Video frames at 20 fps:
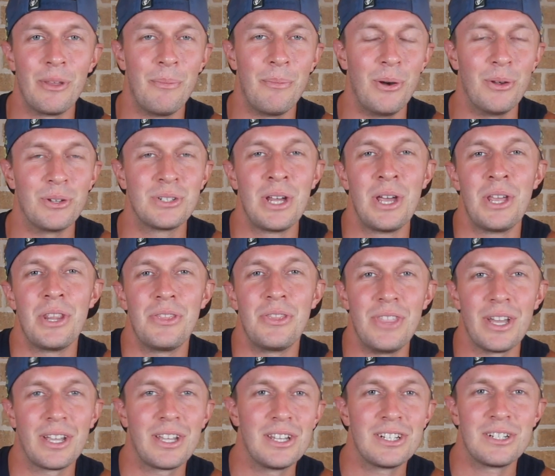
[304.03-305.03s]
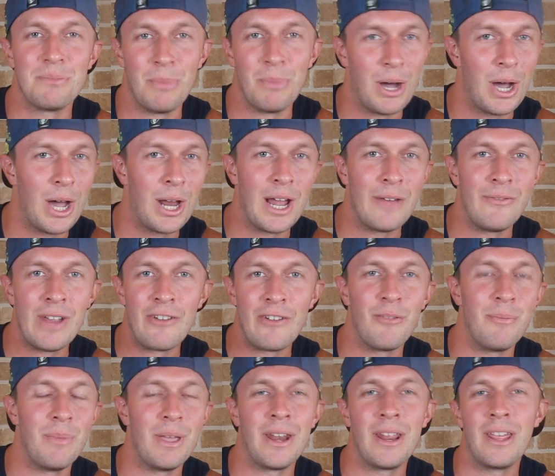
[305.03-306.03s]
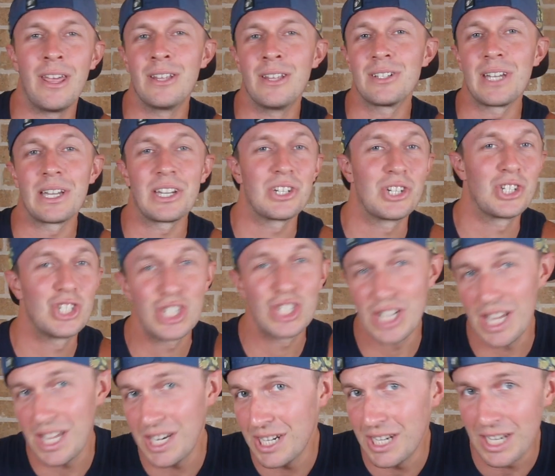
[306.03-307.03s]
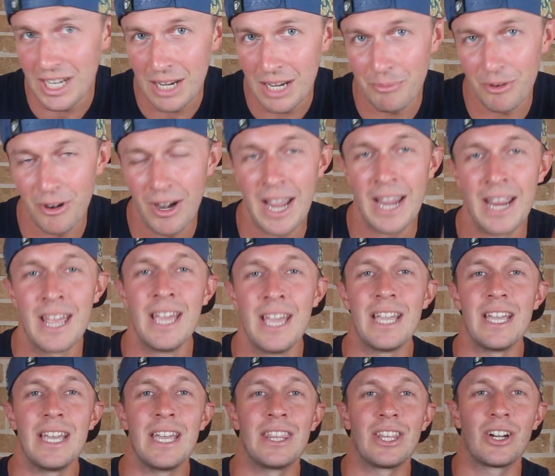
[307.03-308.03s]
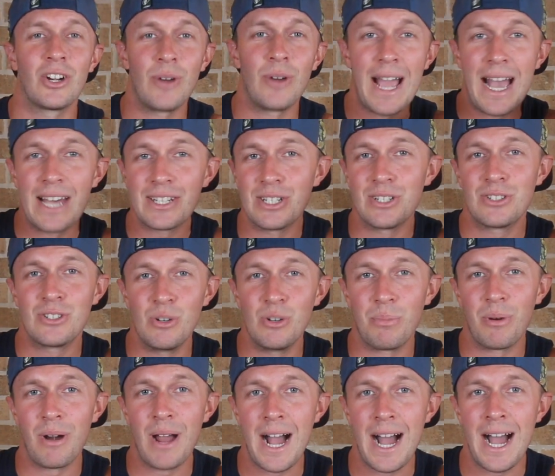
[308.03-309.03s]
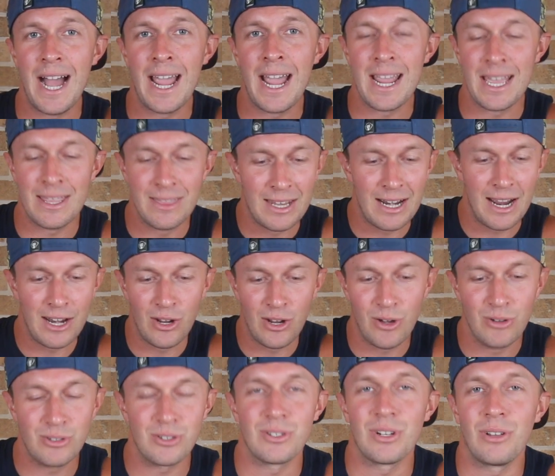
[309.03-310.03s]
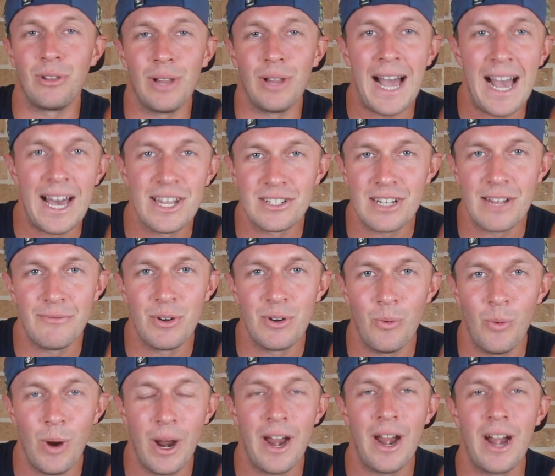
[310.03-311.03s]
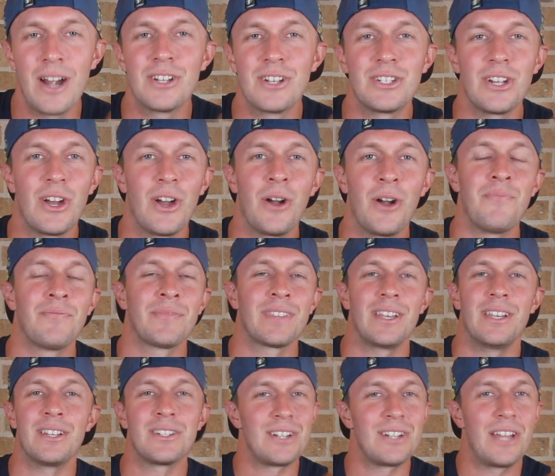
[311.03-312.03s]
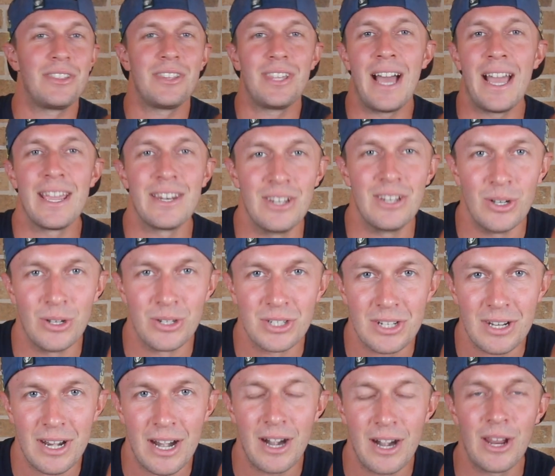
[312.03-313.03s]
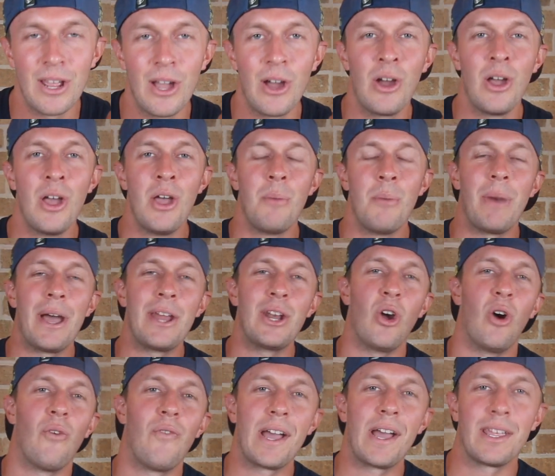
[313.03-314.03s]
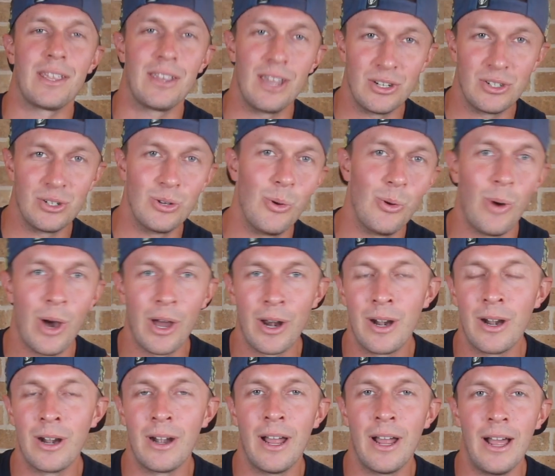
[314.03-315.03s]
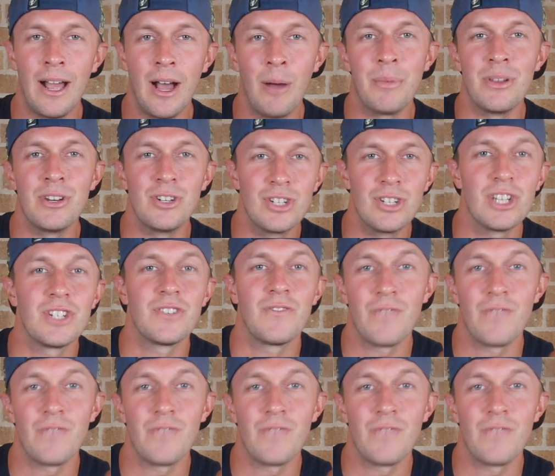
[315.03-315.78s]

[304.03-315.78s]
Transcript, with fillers: the most thickest mud I've ever been in. It's like shin deep, right? And the grass is super high. And then I noticed there's glass everywhere. So it's not the ideal scenario, but I know if I can get to the water, uh, I'll be just